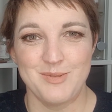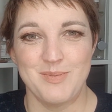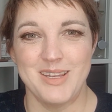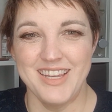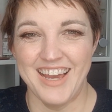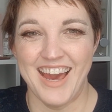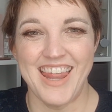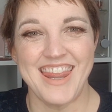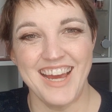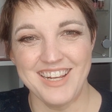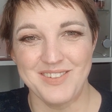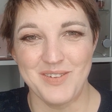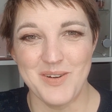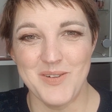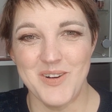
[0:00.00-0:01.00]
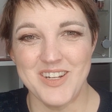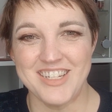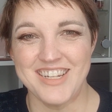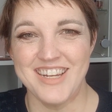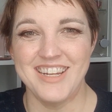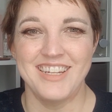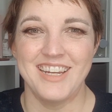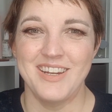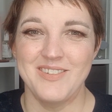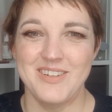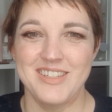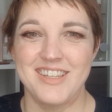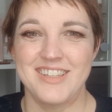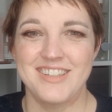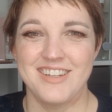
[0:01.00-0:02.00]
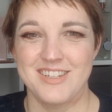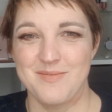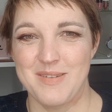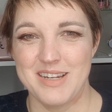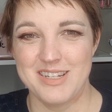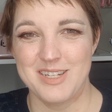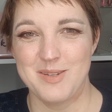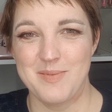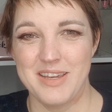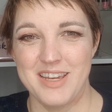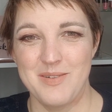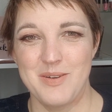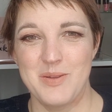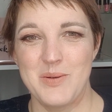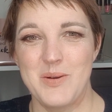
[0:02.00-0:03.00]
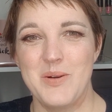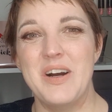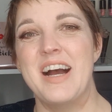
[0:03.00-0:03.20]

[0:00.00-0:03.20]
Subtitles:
But yeah, thanks for watching. It was such a pleasure to be here with you all,